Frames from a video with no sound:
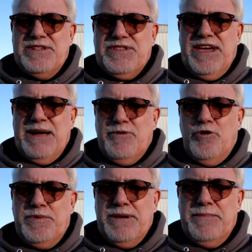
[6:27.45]
That's the camera
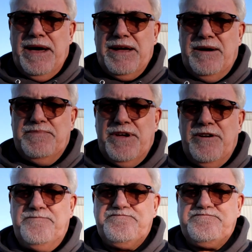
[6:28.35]
opening back up there.